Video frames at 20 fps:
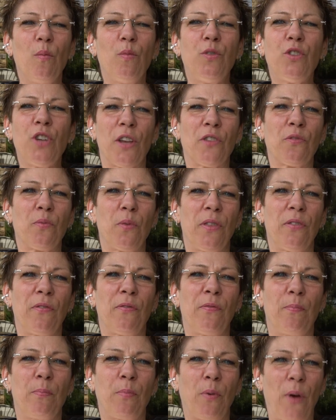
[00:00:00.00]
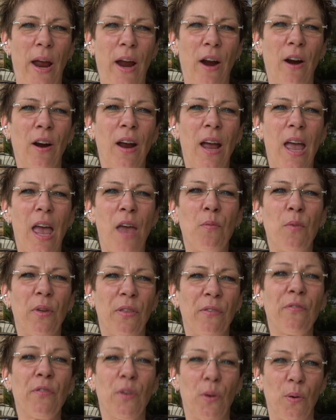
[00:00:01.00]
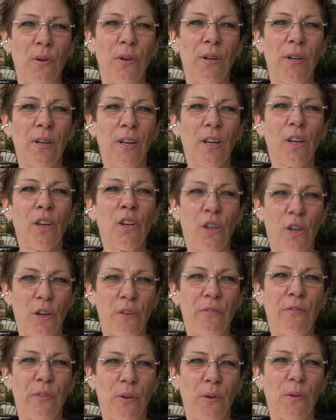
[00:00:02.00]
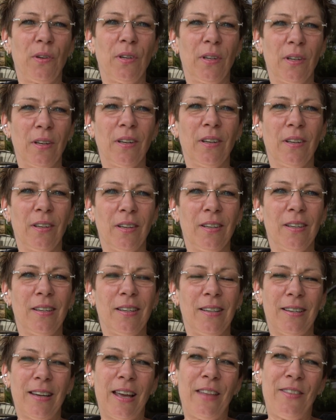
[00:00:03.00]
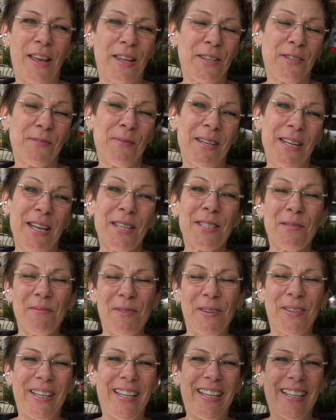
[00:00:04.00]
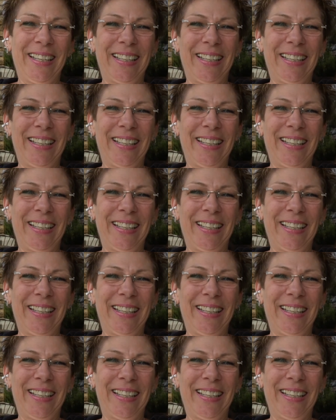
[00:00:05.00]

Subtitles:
just with prayer and with food, good food. And that's my testimony.